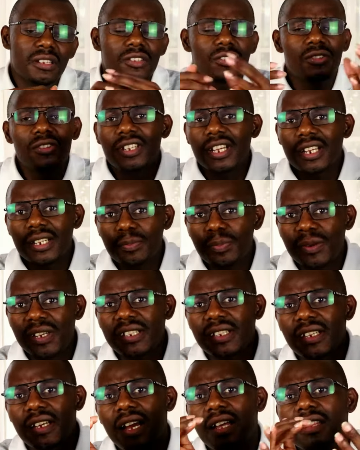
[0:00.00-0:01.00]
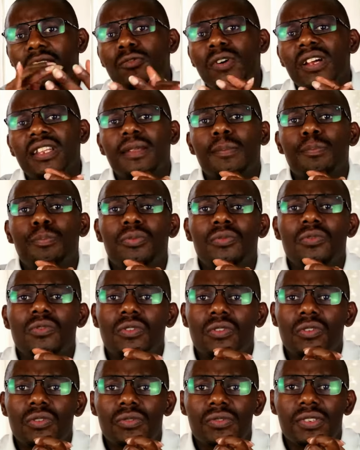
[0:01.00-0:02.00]
So that's basically what the book
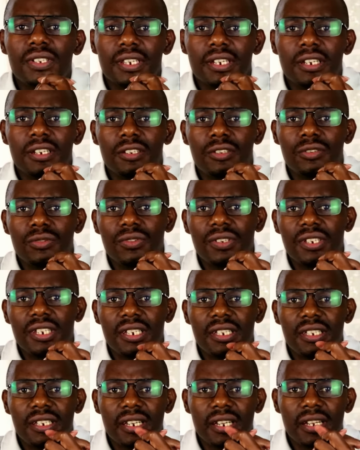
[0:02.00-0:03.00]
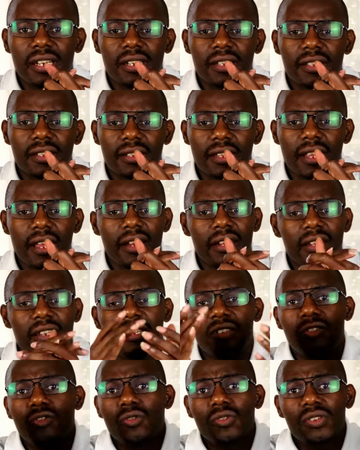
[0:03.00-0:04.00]
goes into details, and
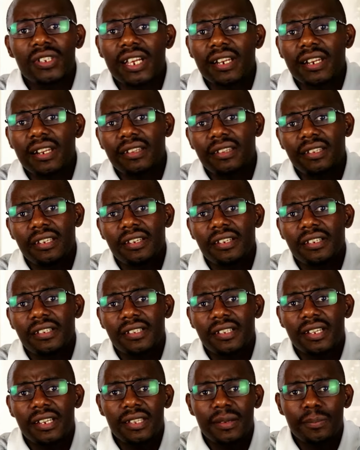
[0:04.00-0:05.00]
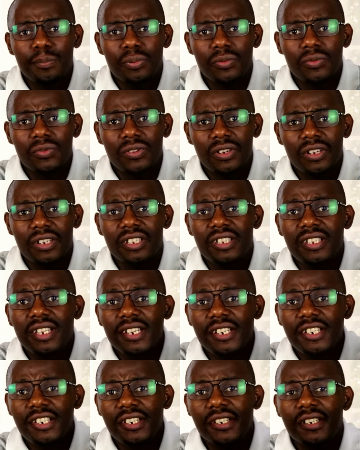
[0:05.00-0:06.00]
those are the things that the book
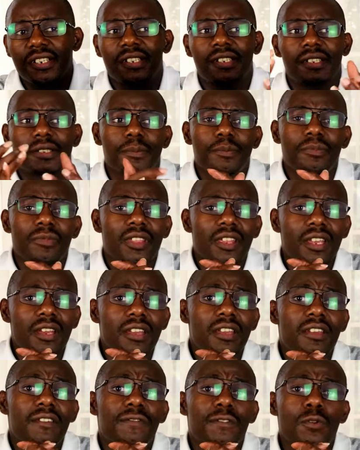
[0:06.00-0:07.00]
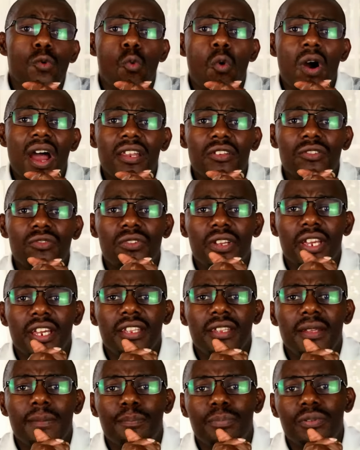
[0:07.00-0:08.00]
teaches. If you want to
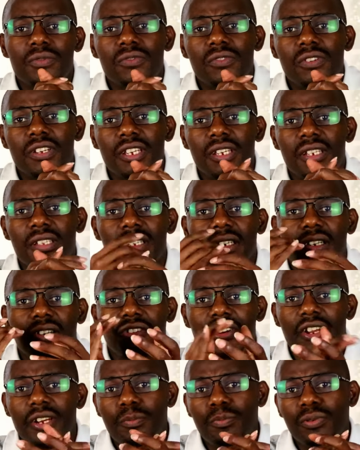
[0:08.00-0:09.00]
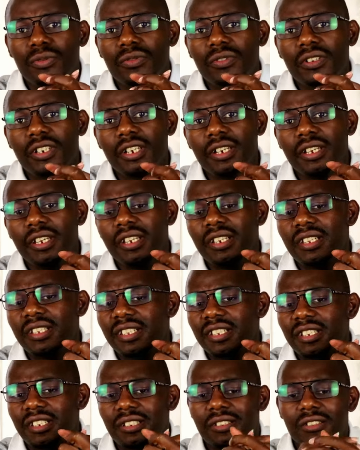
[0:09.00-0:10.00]
get the book, it's a great book.
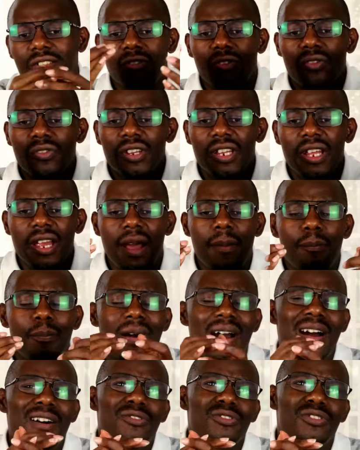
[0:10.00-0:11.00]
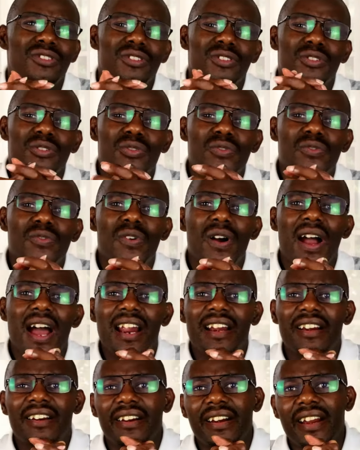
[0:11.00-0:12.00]
It's only about
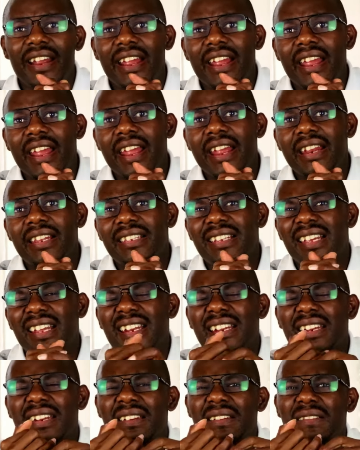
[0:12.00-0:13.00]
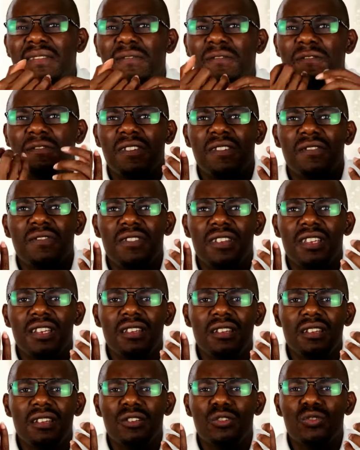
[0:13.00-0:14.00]

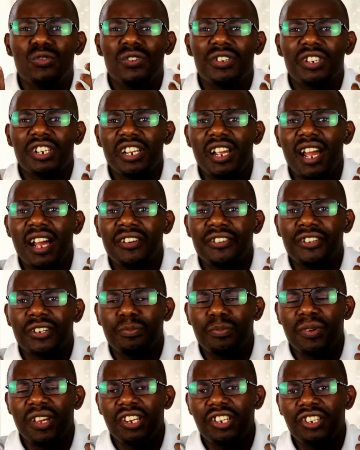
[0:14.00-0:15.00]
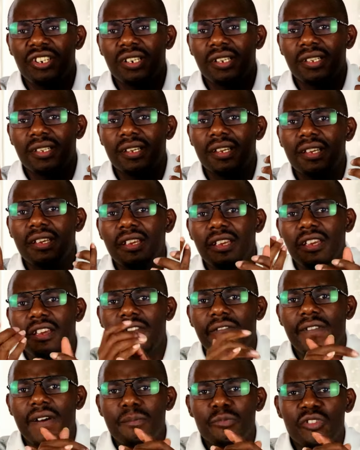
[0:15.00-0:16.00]
250 to 300 pages,
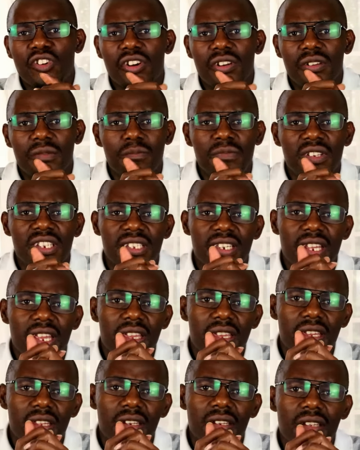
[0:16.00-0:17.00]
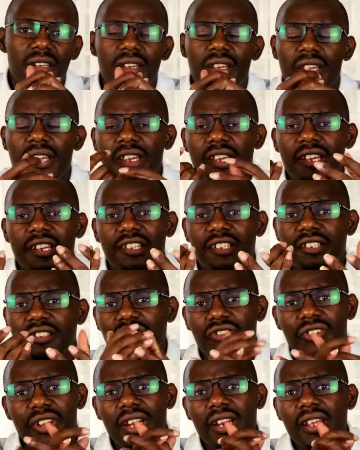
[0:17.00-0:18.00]
if I'm not mistaken.
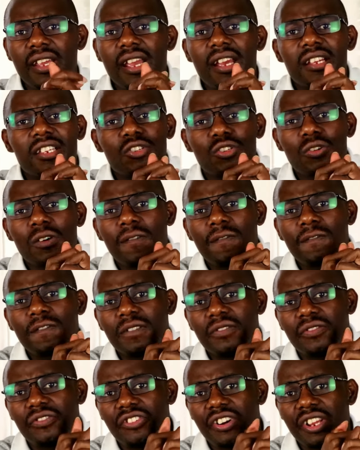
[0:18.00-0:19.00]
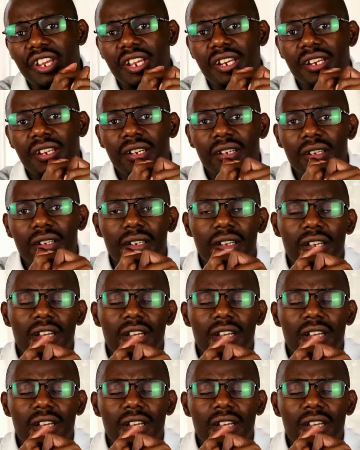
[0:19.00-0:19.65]
It's really a soft read.